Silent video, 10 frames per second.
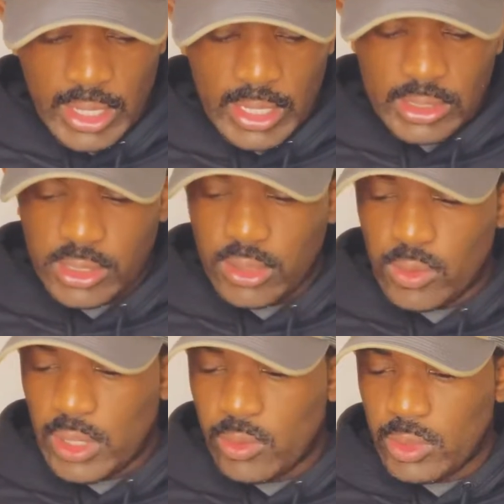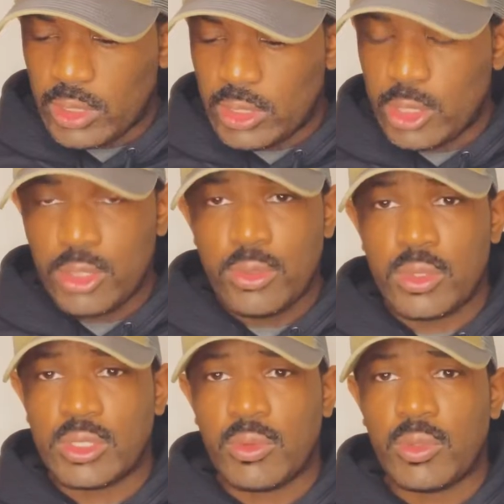And so what I wanted to do
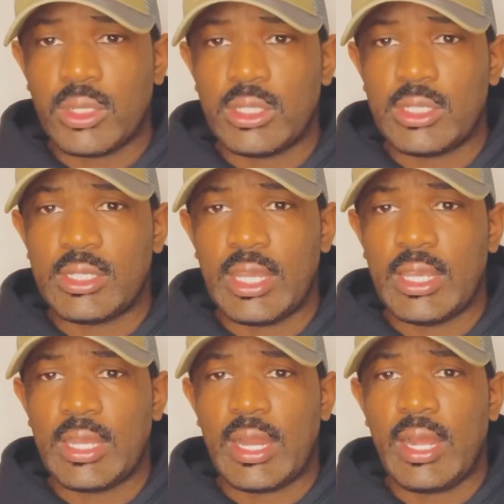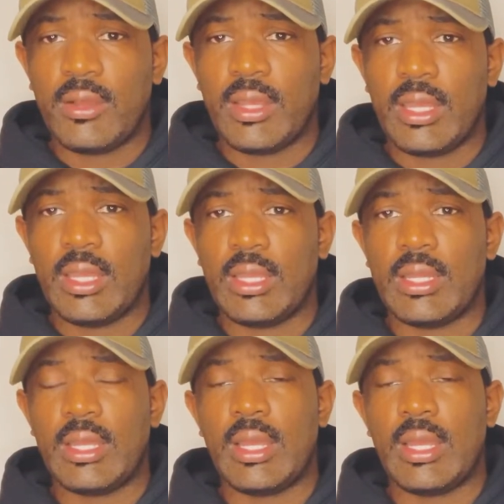was I wanted to take it out and